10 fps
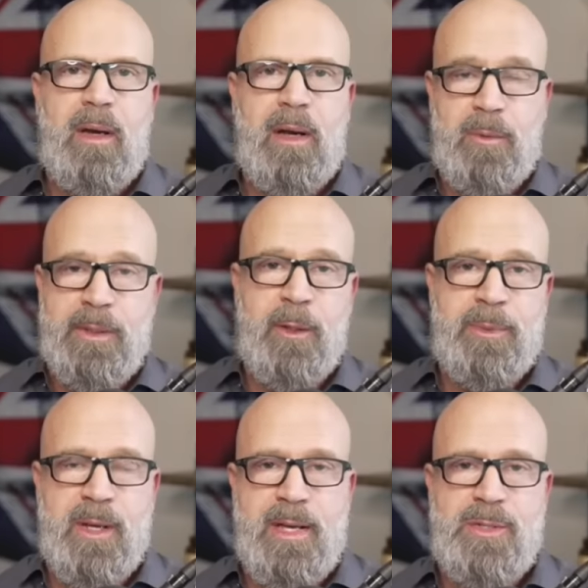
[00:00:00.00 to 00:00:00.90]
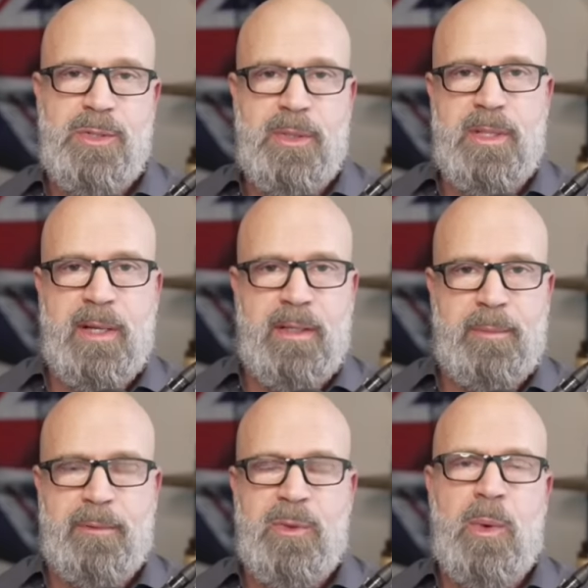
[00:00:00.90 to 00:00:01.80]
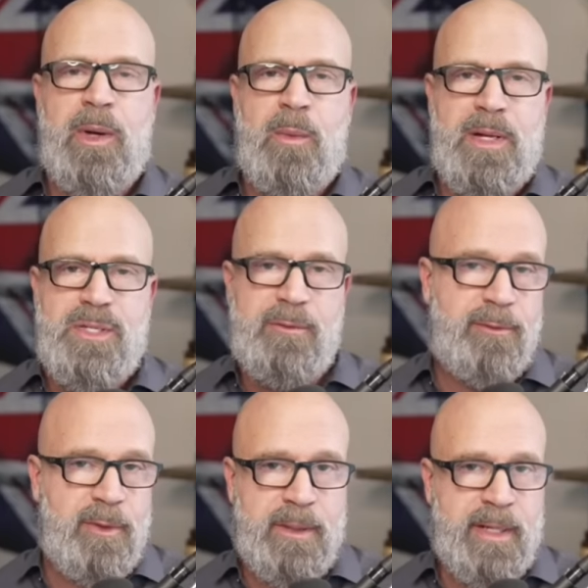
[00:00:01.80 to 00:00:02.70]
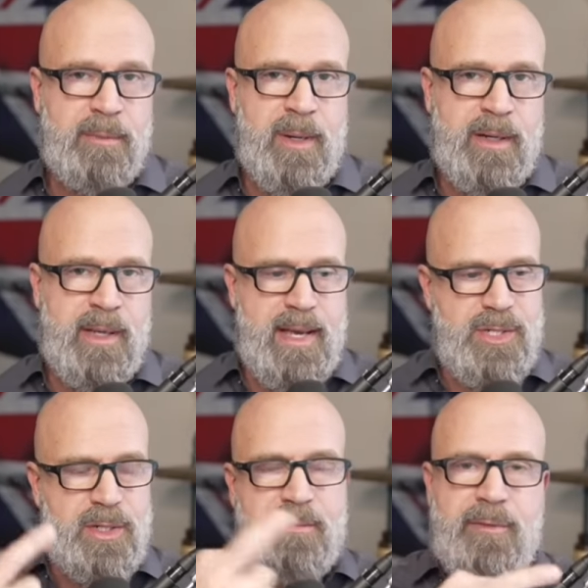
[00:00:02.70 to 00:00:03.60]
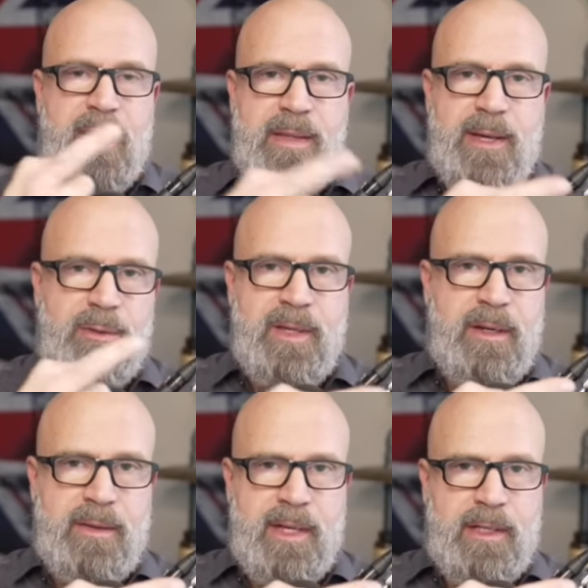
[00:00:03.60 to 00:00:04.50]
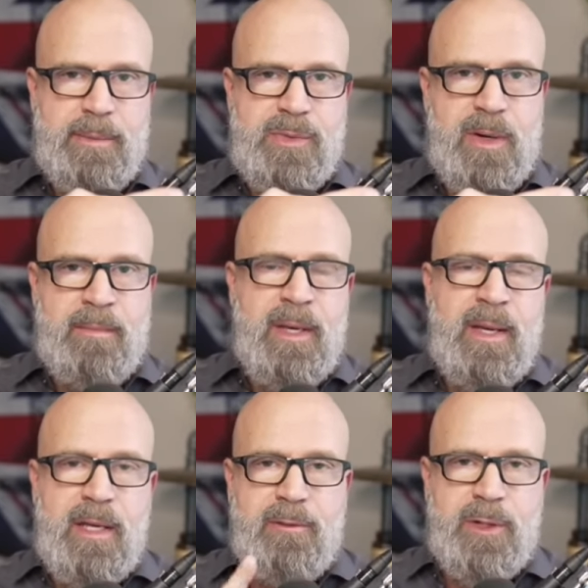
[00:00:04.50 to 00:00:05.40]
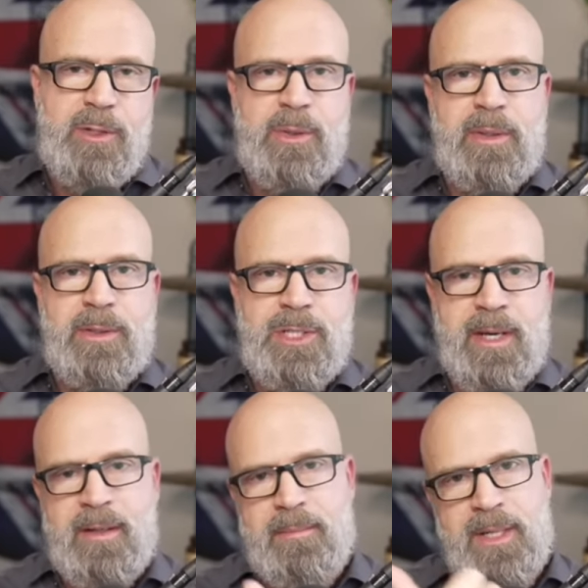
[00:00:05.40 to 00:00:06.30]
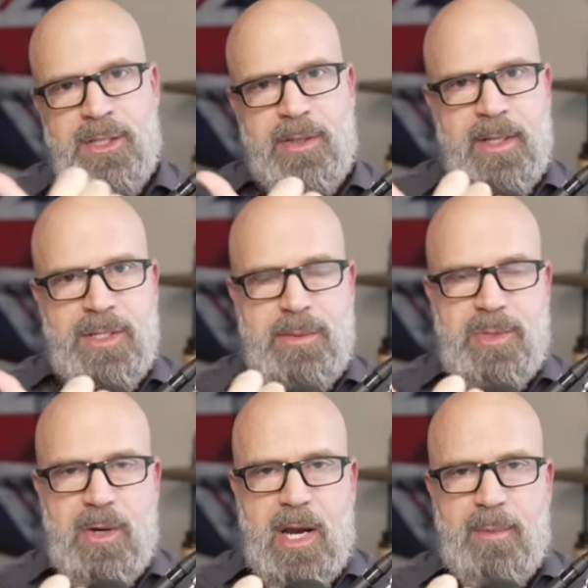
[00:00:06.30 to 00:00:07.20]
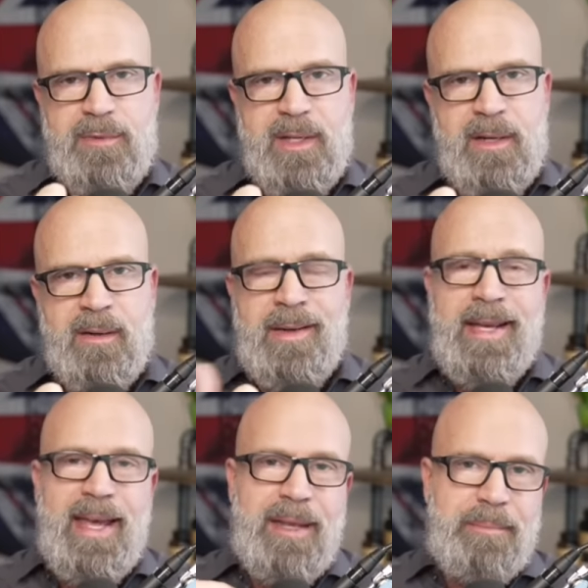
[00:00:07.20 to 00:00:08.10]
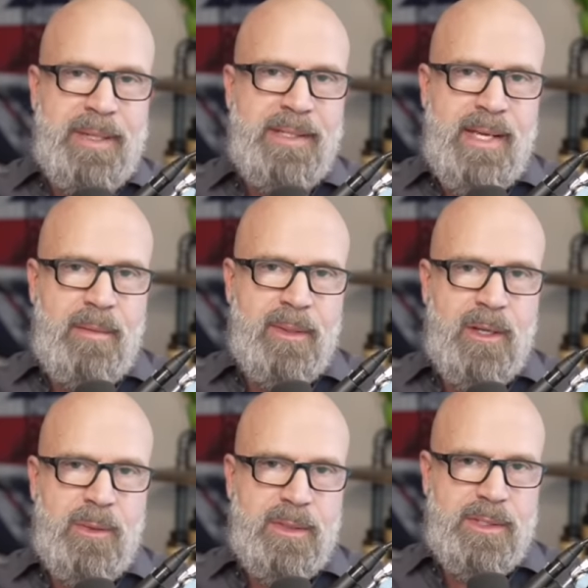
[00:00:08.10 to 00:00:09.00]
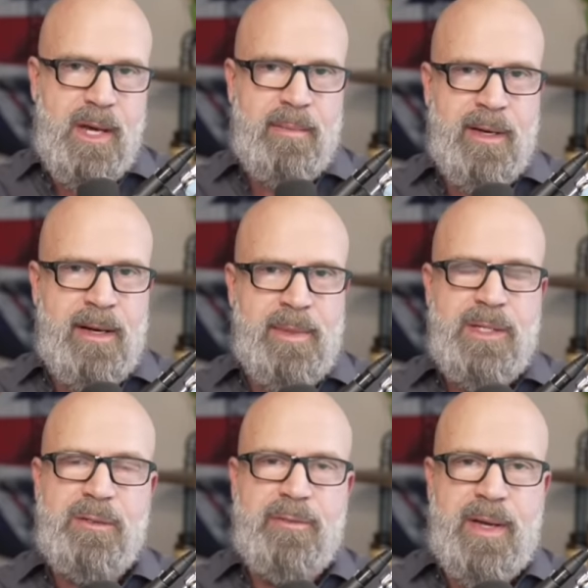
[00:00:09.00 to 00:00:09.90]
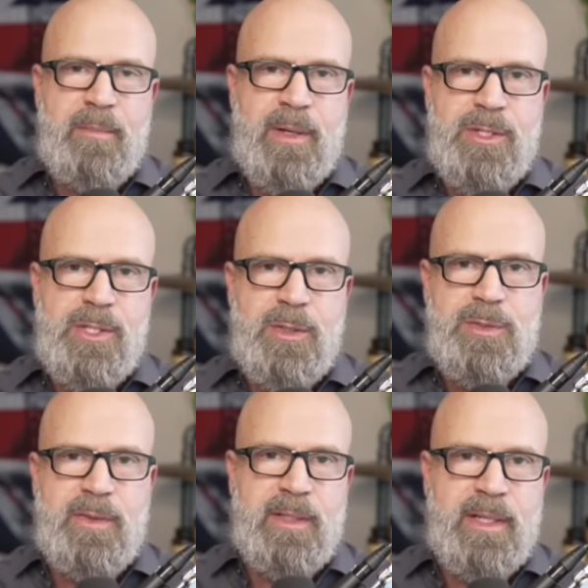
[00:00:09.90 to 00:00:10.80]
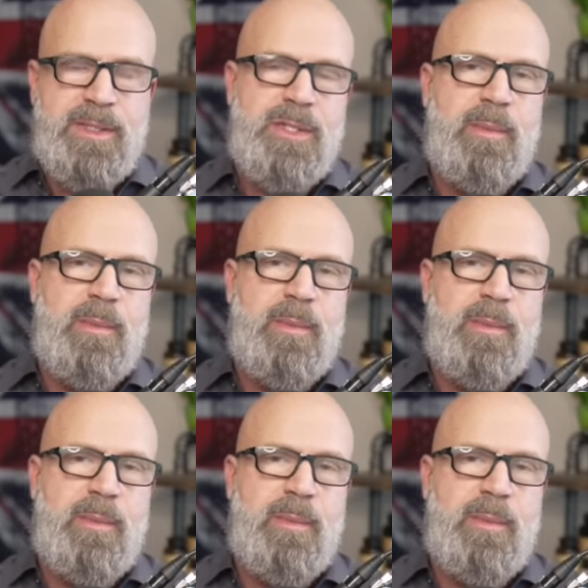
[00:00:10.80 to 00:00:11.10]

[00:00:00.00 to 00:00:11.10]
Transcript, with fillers: I really hope you guys enjoyed that clip. If you want to watch the full-length podcast, you can find that over here, that clip's from. If you're newer to the channel, make sure you hit subscribe over here. And pinned down below in the top comment, you'll find a bunch of useful links to